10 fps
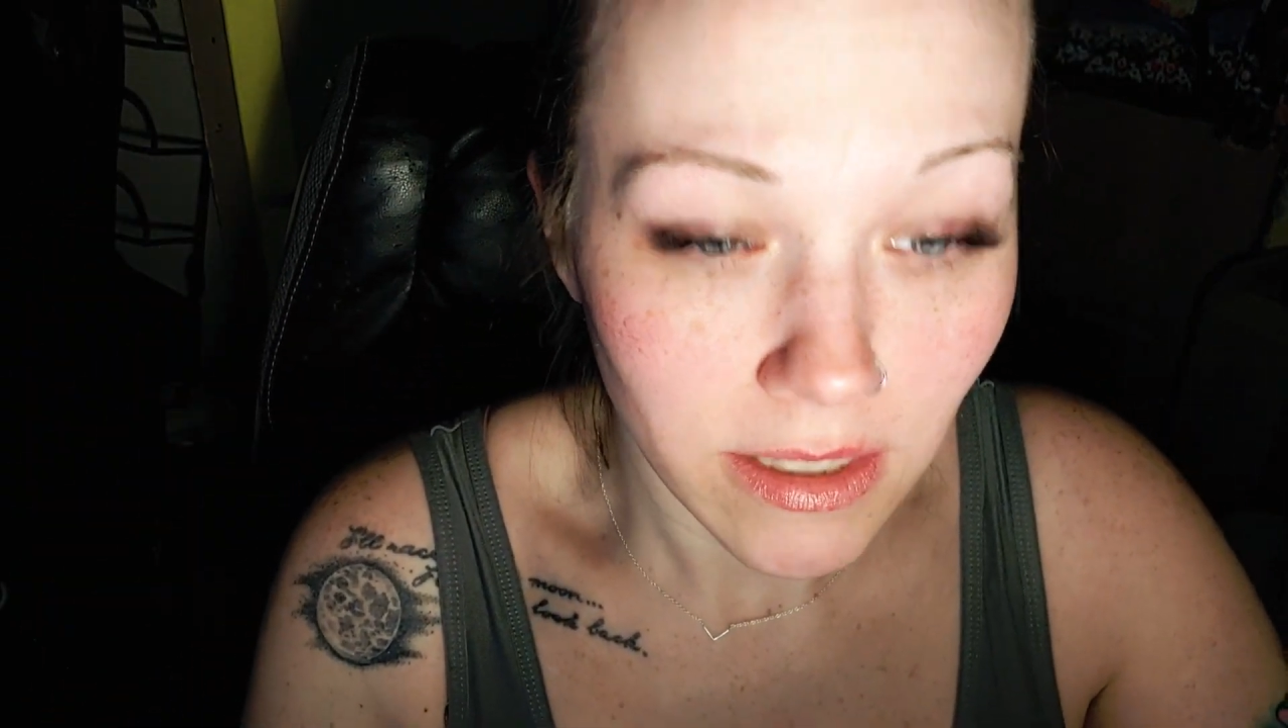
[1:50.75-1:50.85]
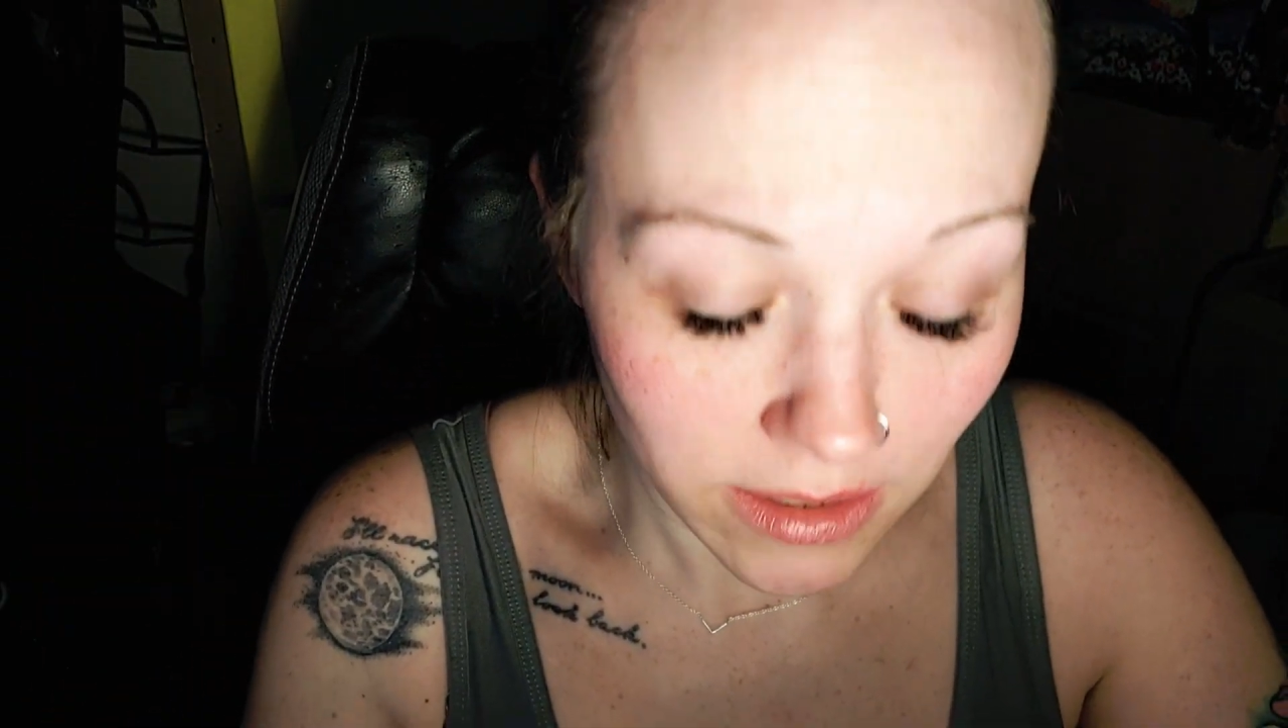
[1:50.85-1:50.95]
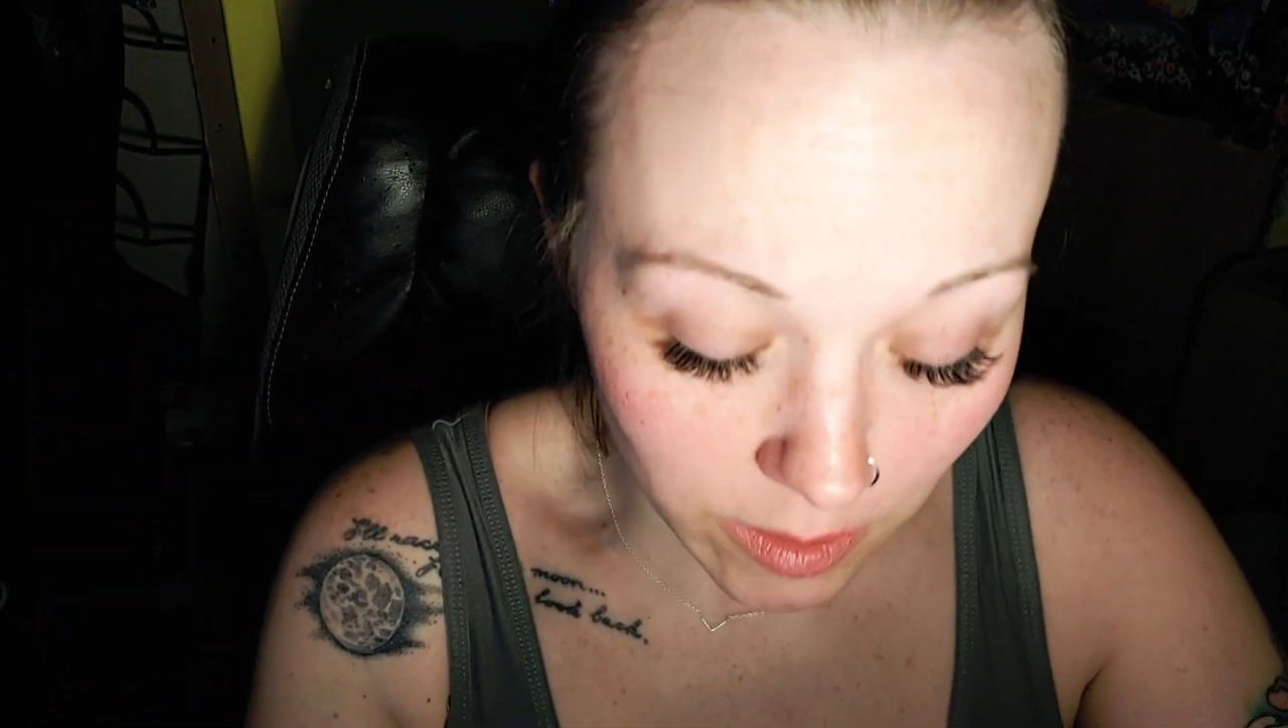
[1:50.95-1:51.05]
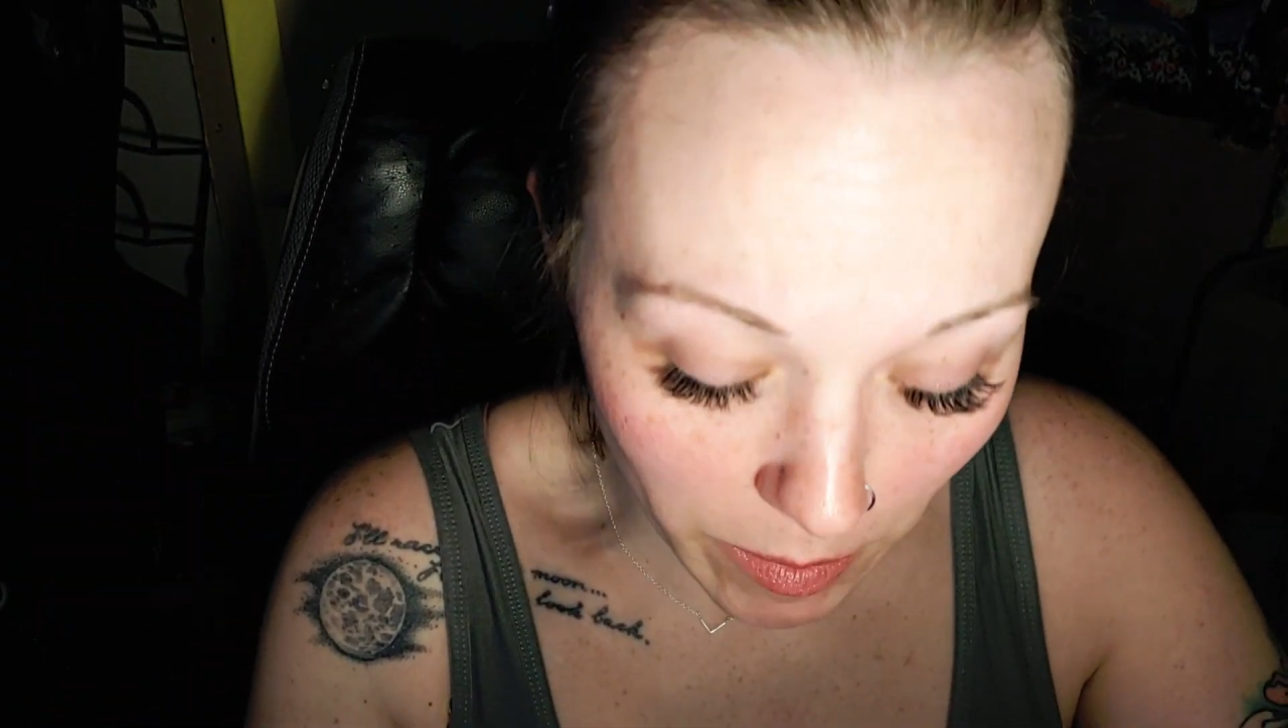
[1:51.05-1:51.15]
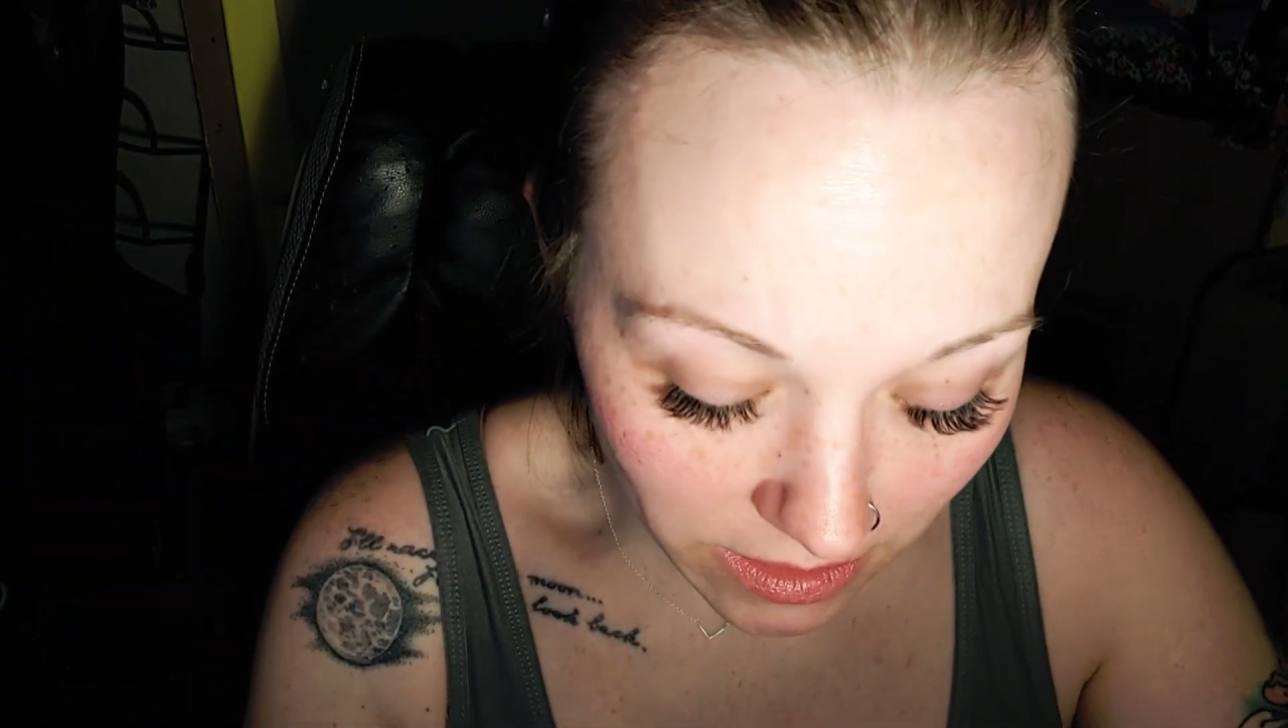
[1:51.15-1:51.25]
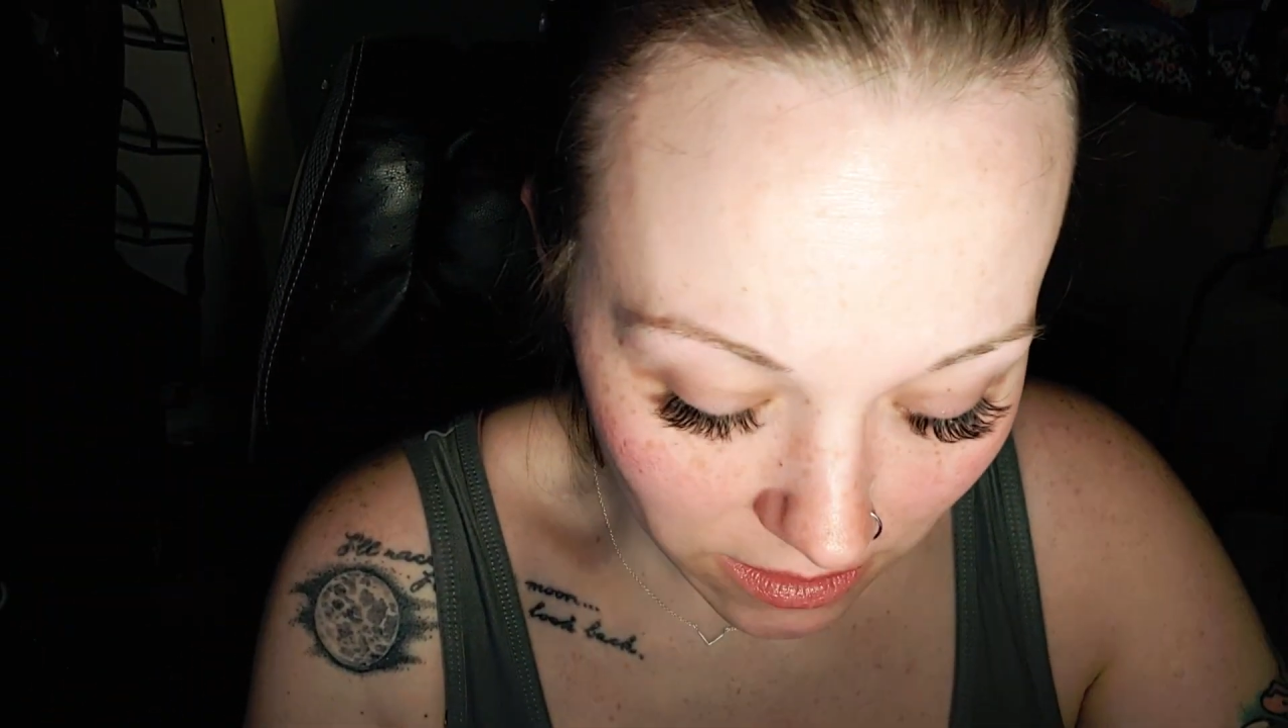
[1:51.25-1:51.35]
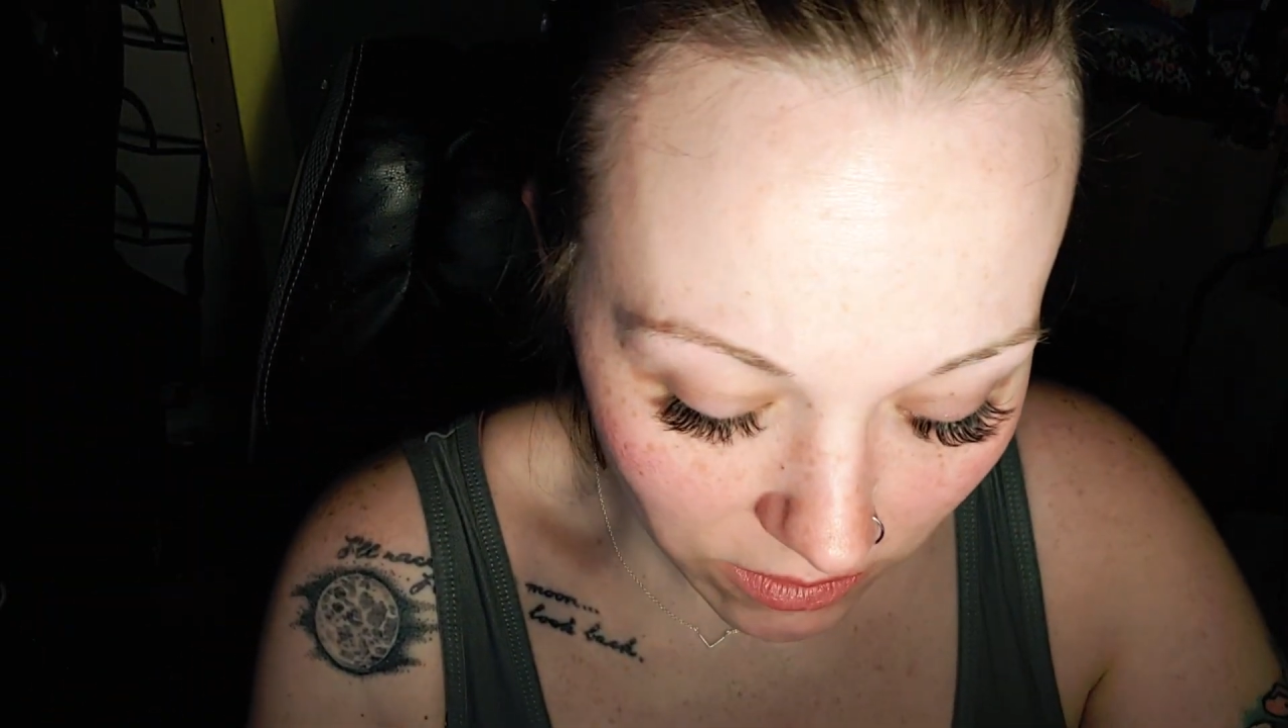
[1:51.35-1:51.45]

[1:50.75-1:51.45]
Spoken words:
It's expensive.